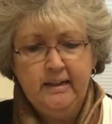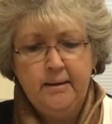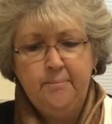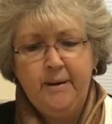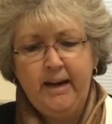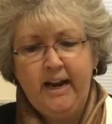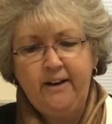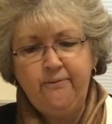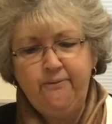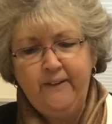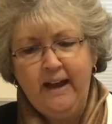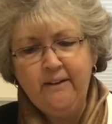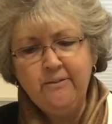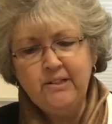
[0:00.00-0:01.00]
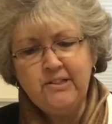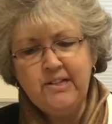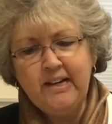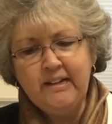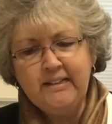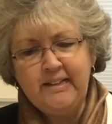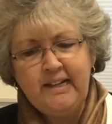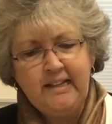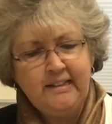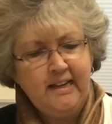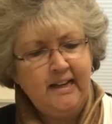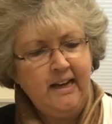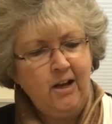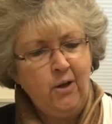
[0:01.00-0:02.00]
But I found a technique
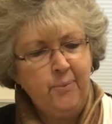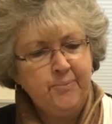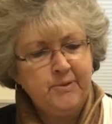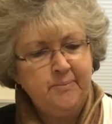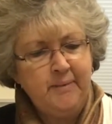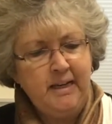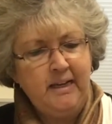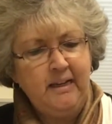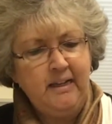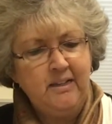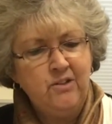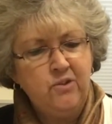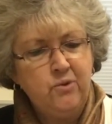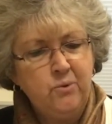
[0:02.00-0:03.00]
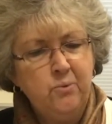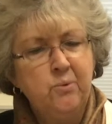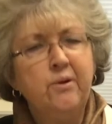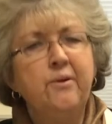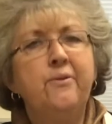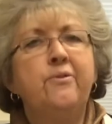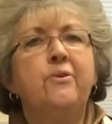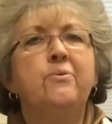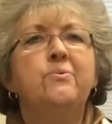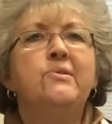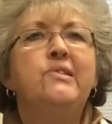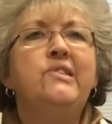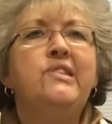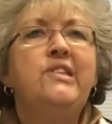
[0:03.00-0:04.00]
that helped me endure
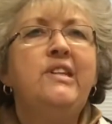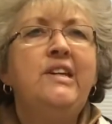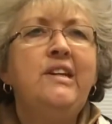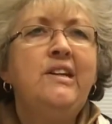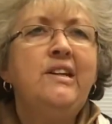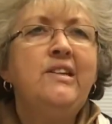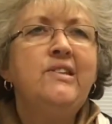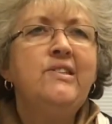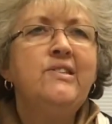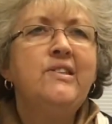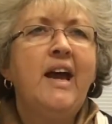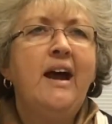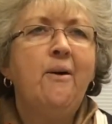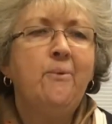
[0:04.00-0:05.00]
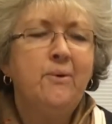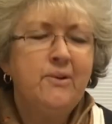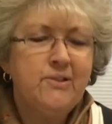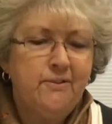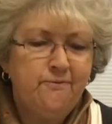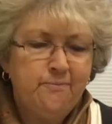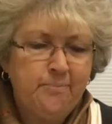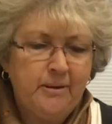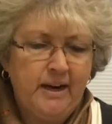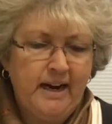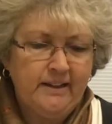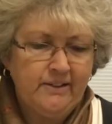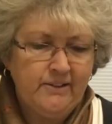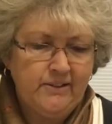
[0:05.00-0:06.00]
those tedious hours of
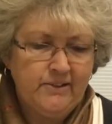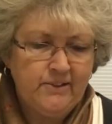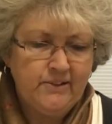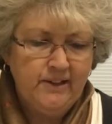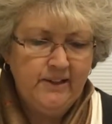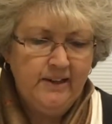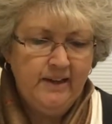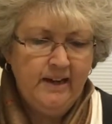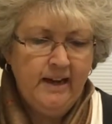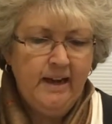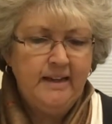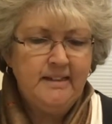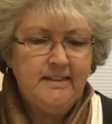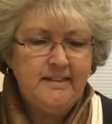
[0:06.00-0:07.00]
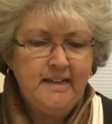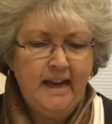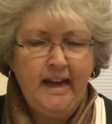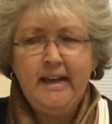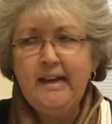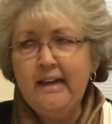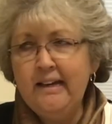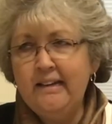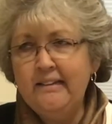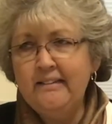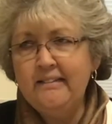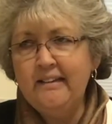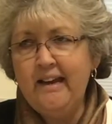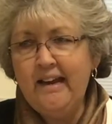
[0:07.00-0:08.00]
practice day
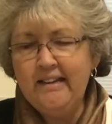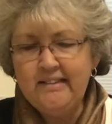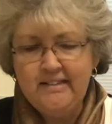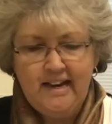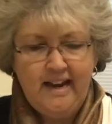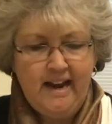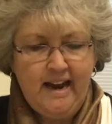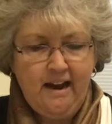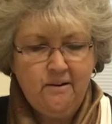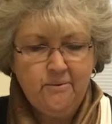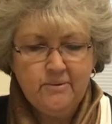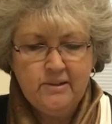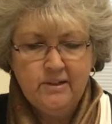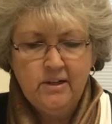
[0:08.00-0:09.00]
in and day out.